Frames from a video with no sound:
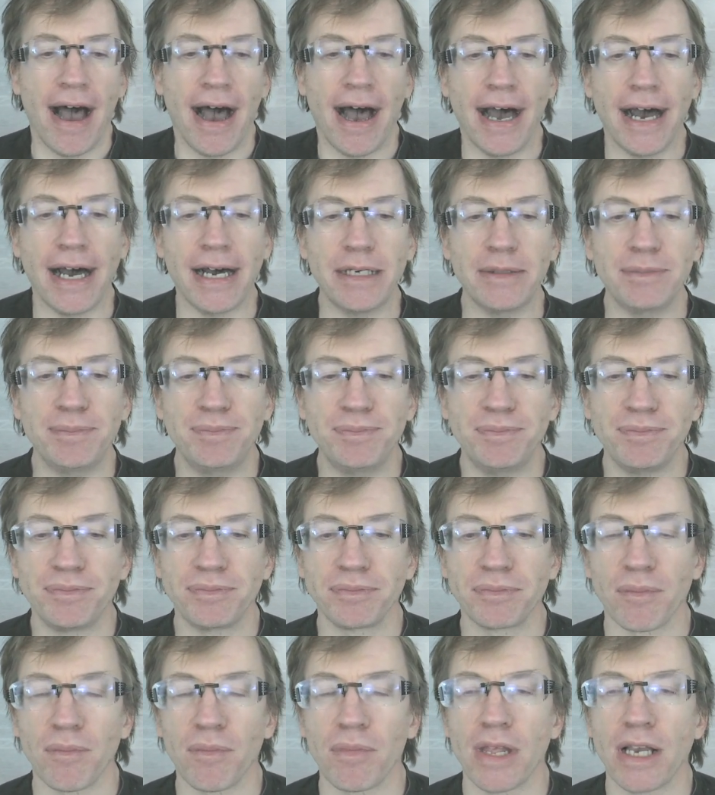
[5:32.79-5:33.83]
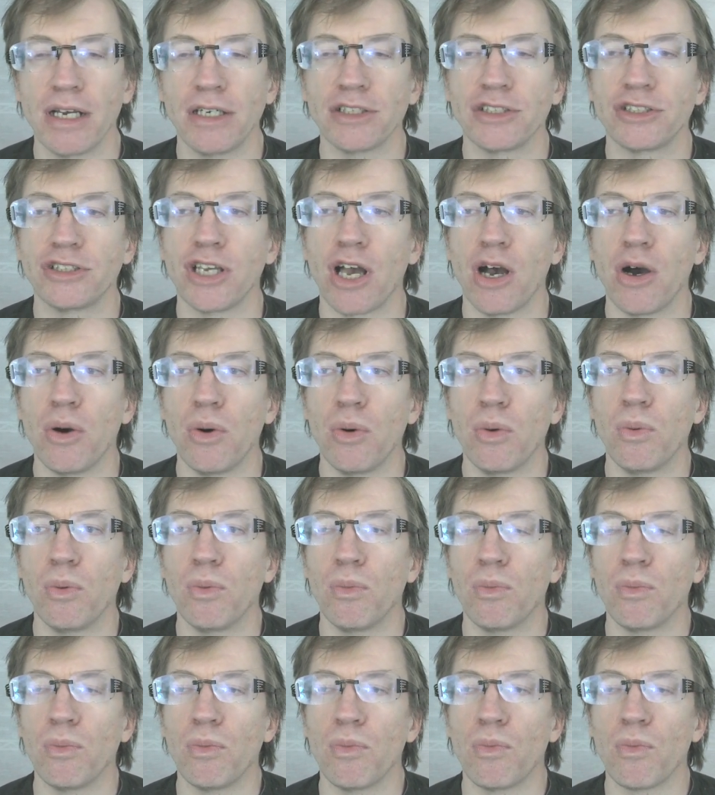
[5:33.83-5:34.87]
Um,
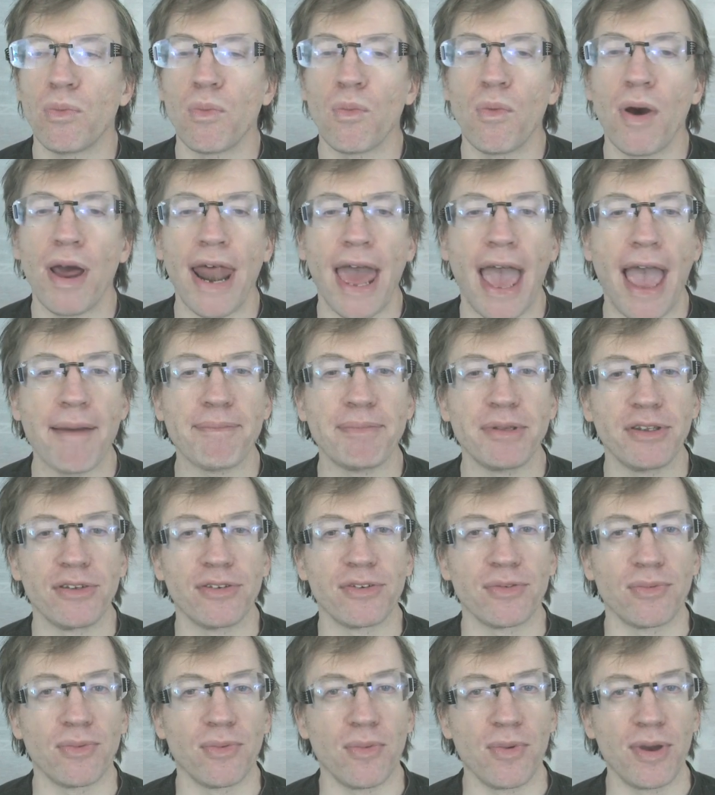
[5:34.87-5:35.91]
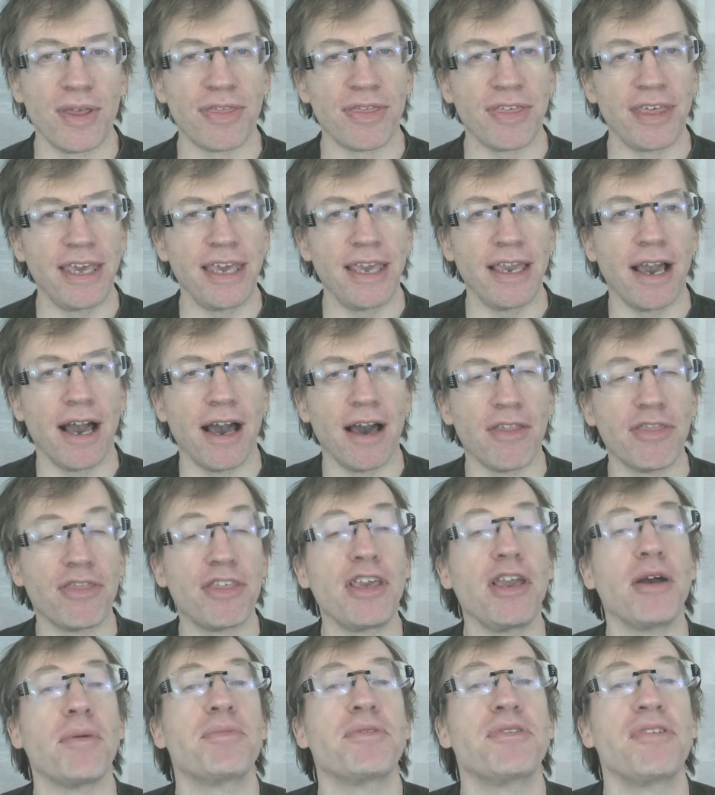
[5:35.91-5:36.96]
so what happens with the, uh,
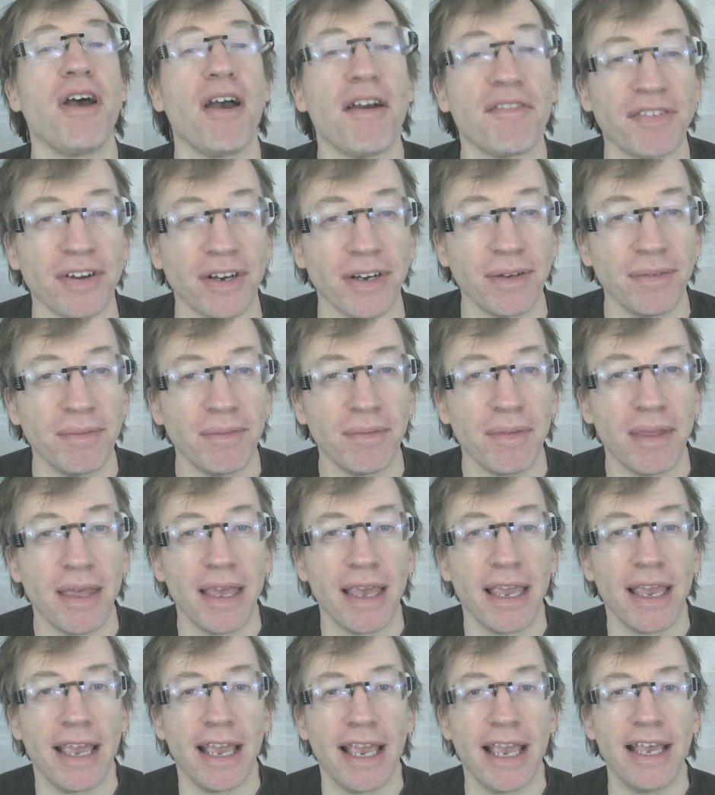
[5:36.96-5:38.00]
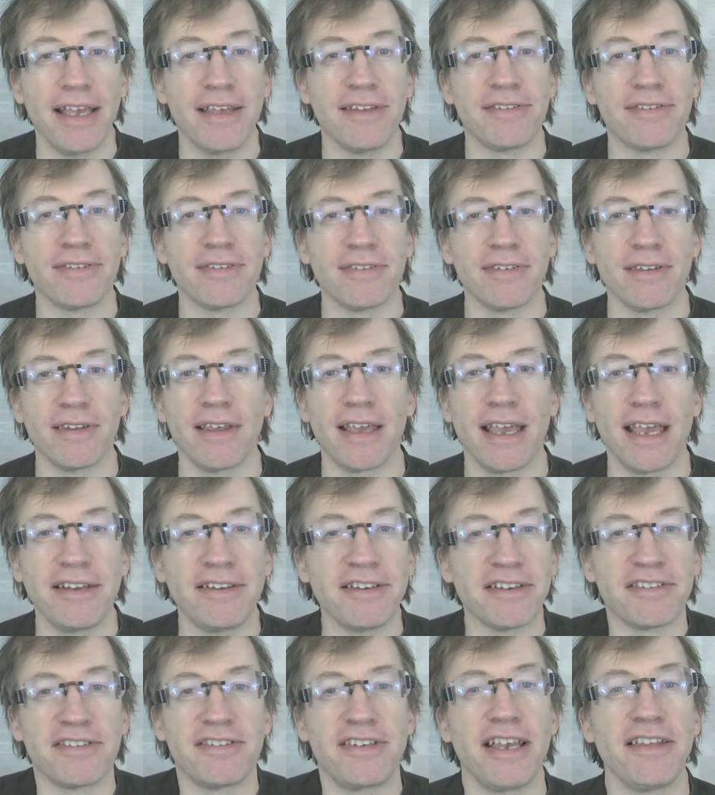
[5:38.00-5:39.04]
the observer is it
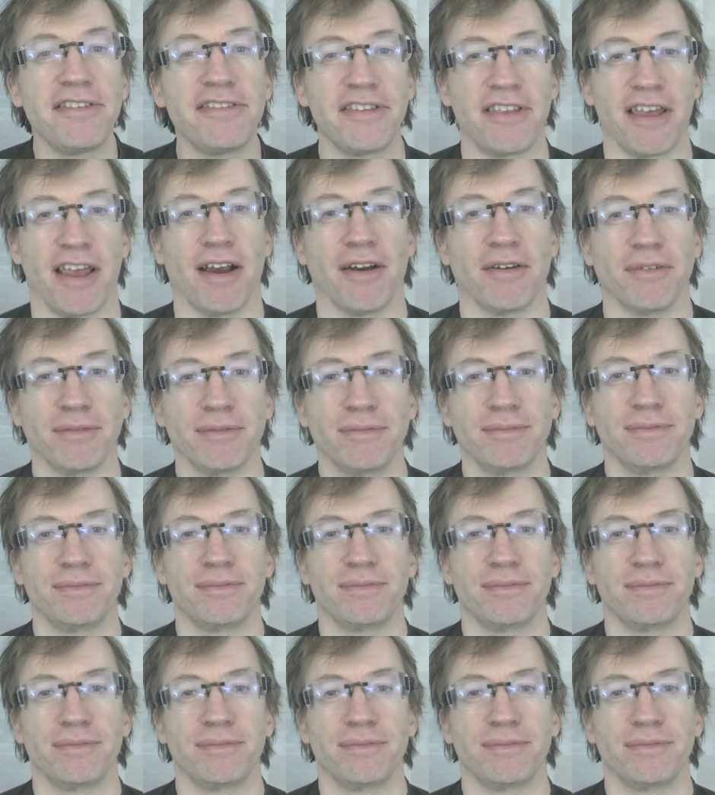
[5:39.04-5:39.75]
just sits there.